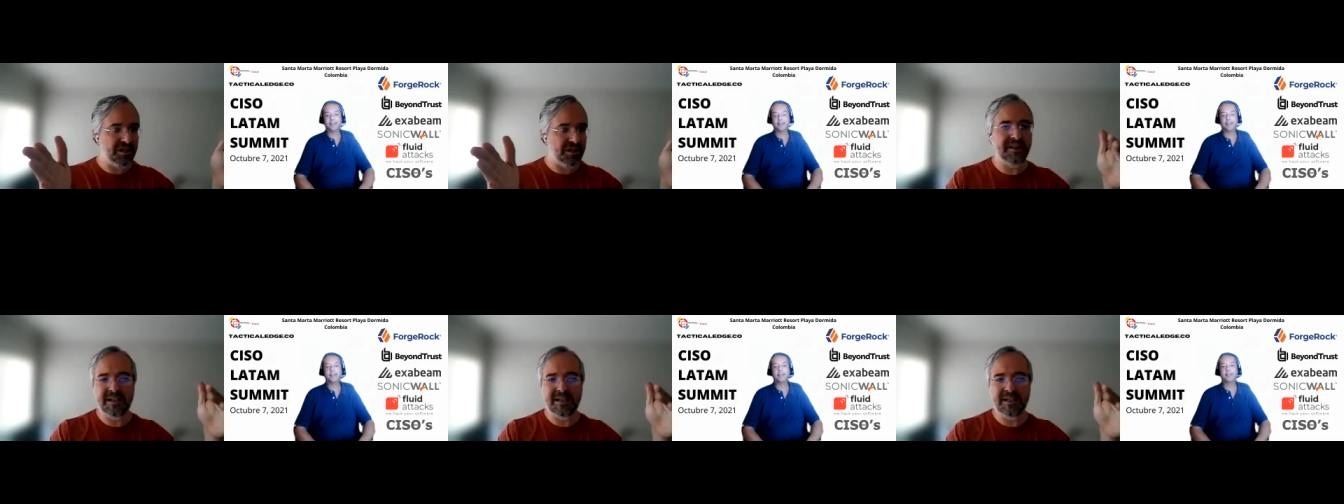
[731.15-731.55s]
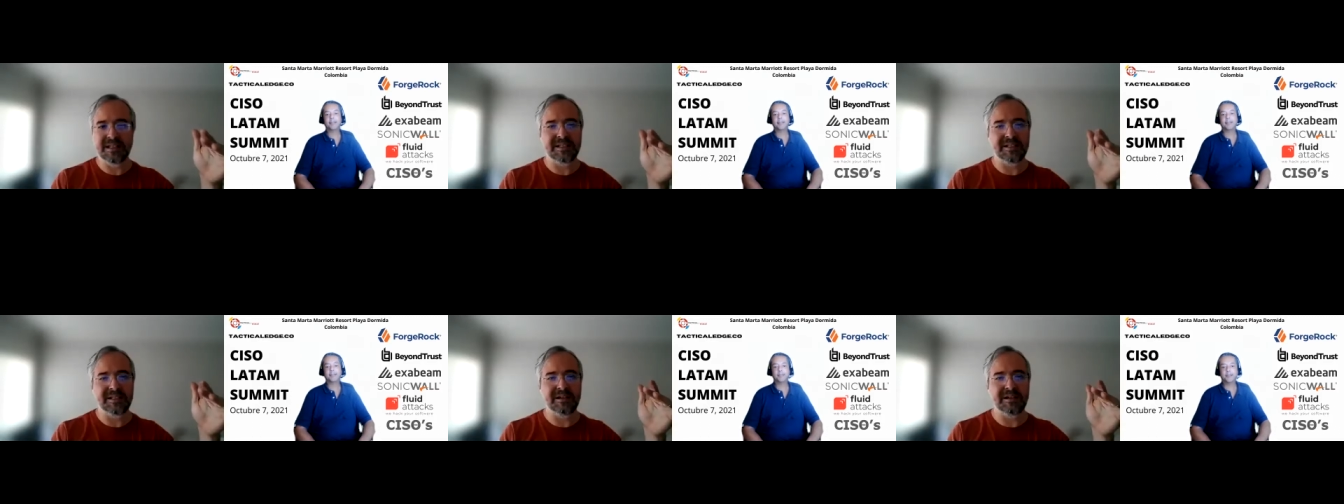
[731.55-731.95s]
but it doesn't
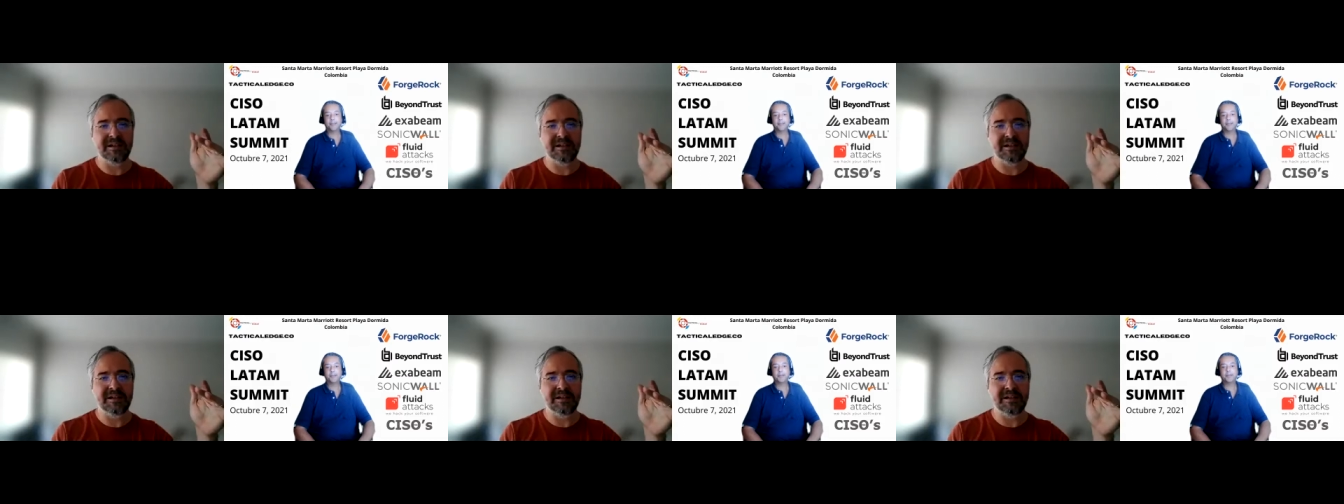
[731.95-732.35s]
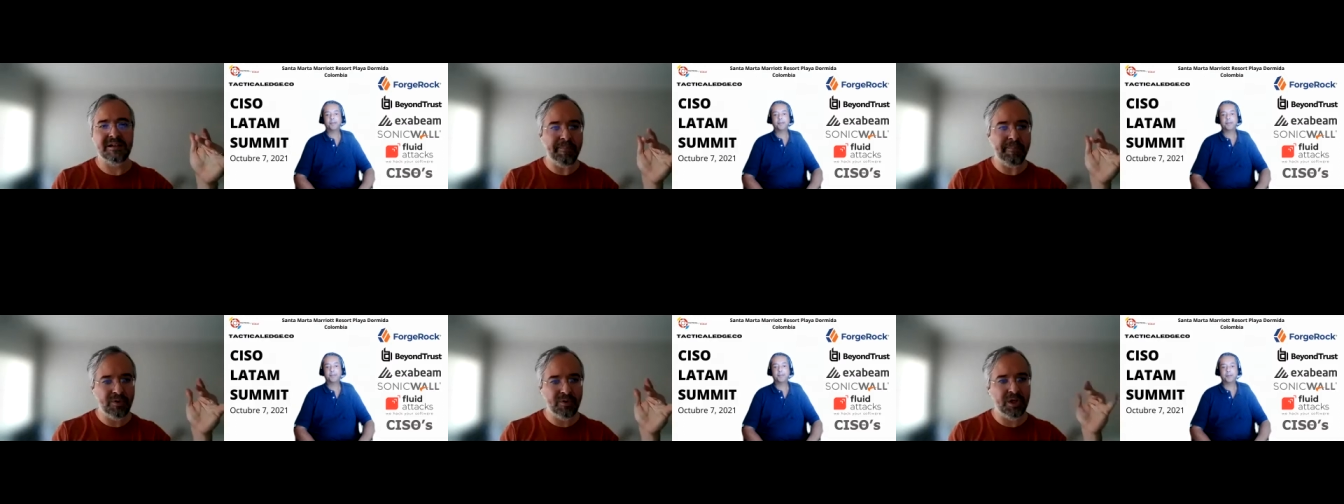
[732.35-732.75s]
necessarily
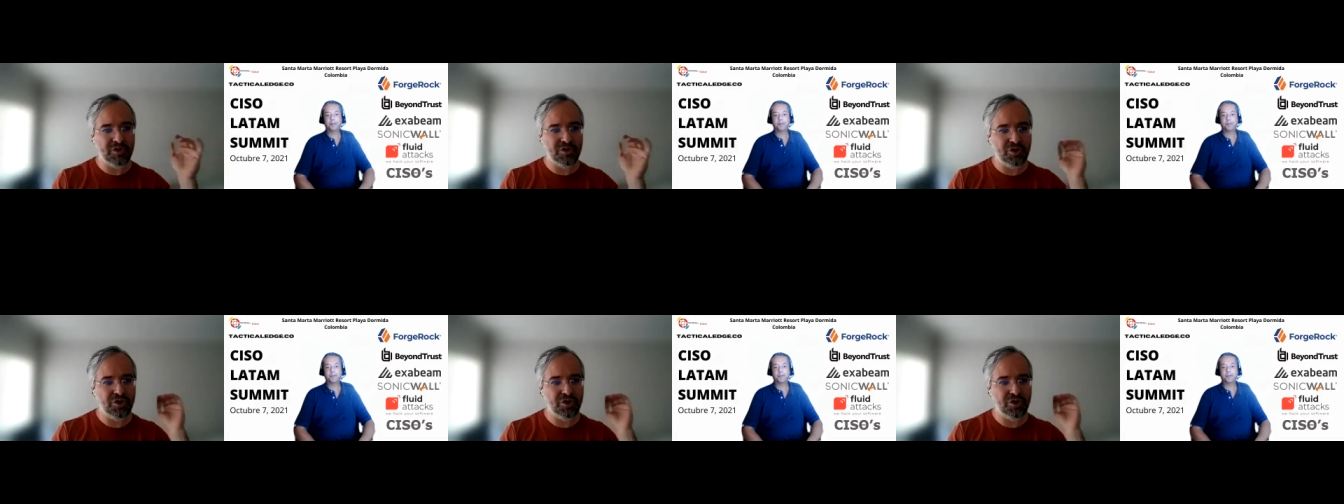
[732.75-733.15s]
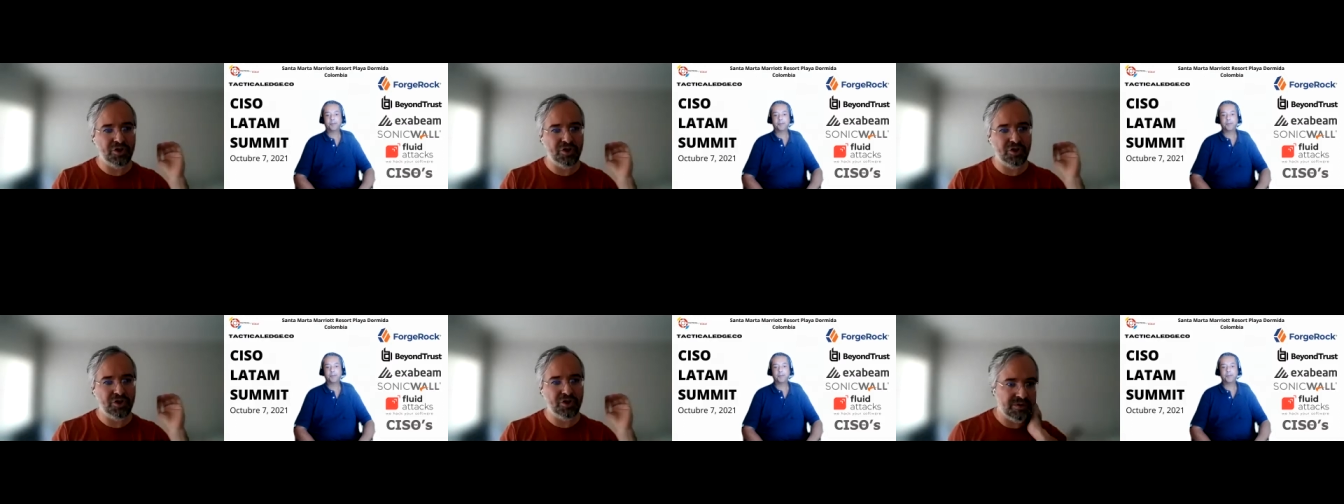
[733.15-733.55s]
map to what you should
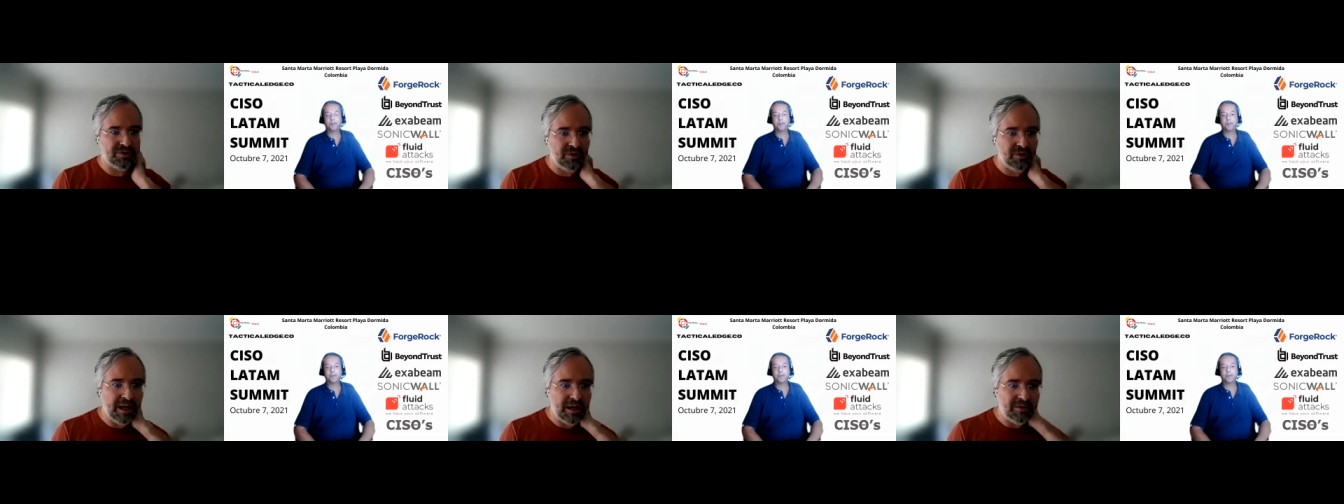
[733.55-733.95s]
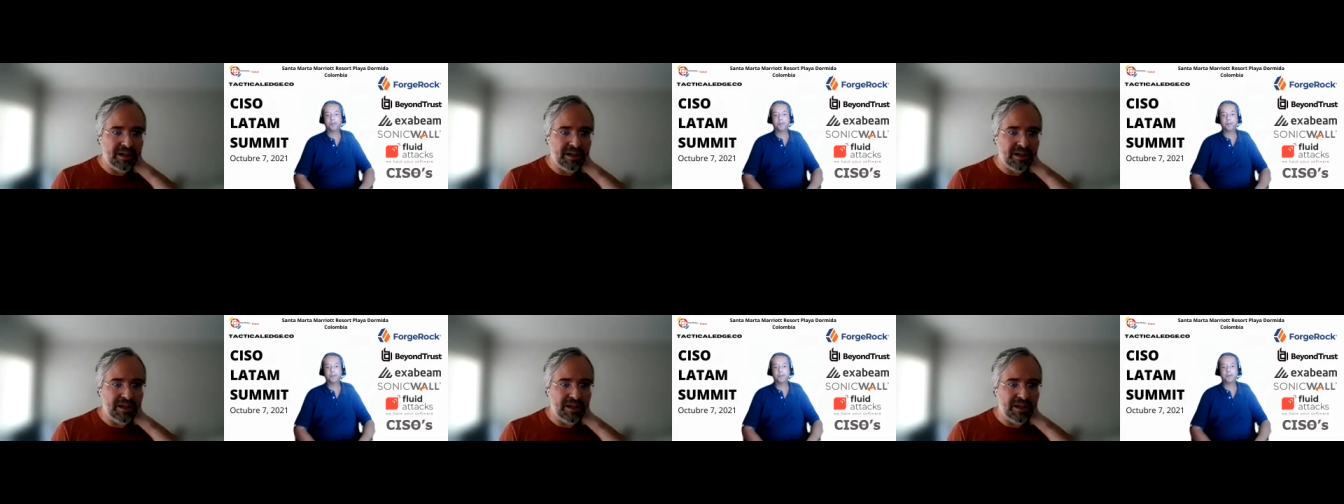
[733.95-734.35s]
be doing on the ground
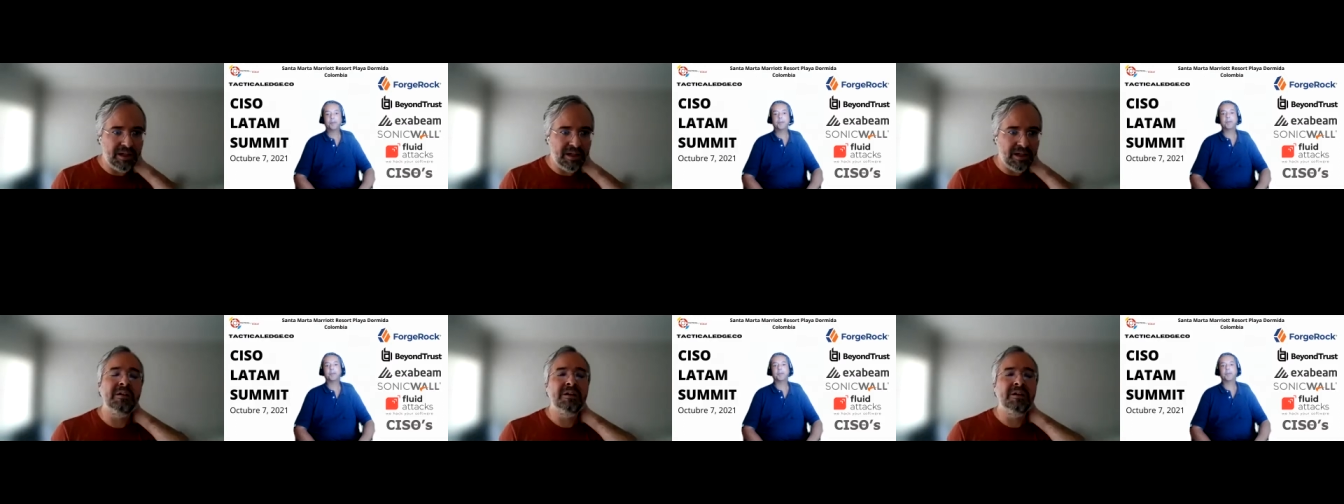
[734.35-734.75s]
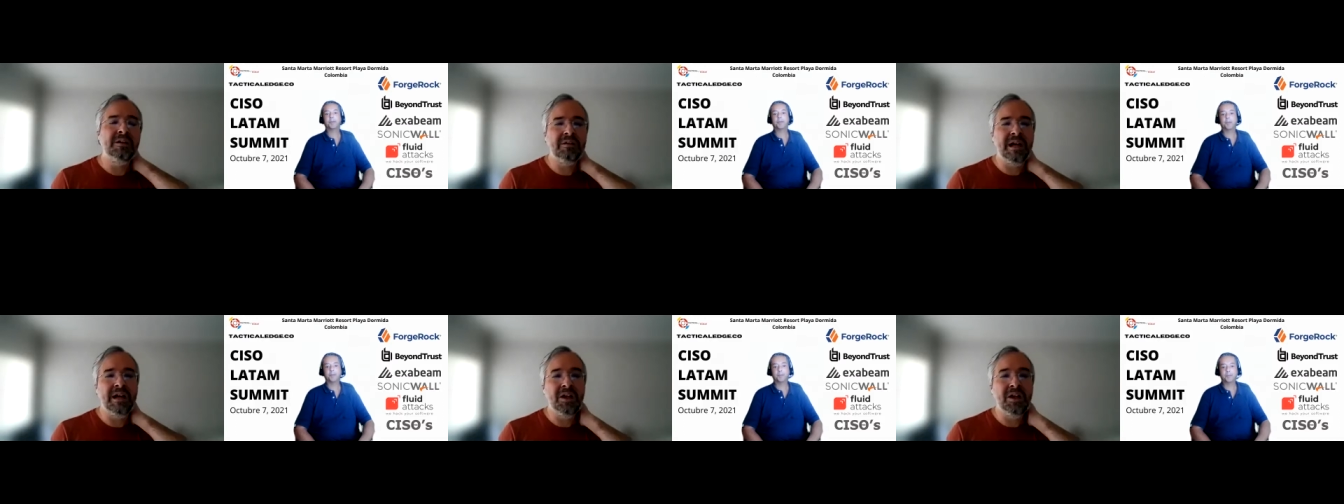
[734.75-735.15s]
level,
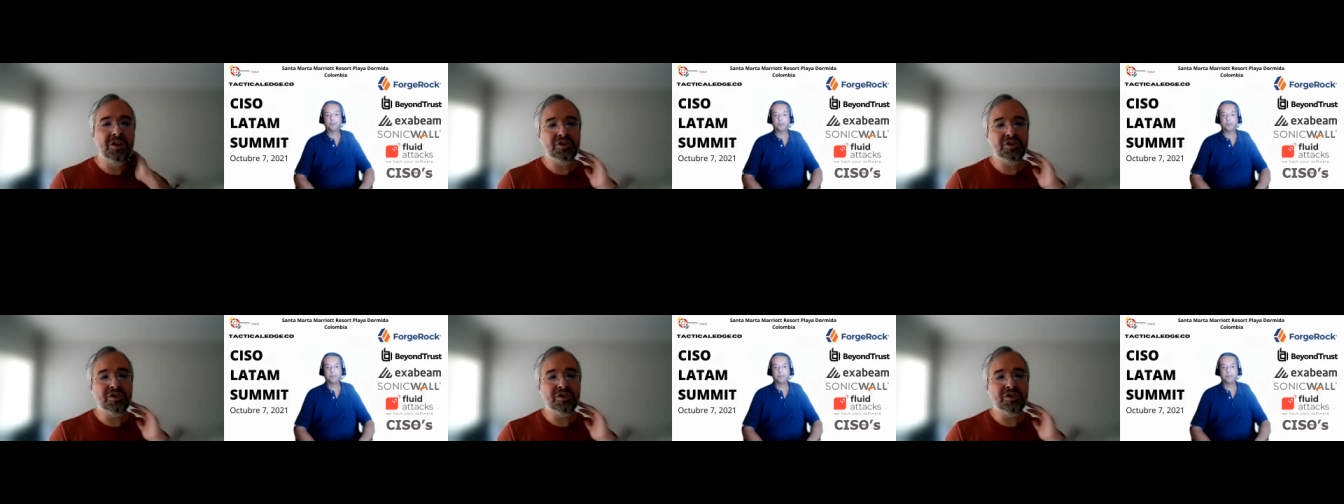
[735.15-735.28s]
right?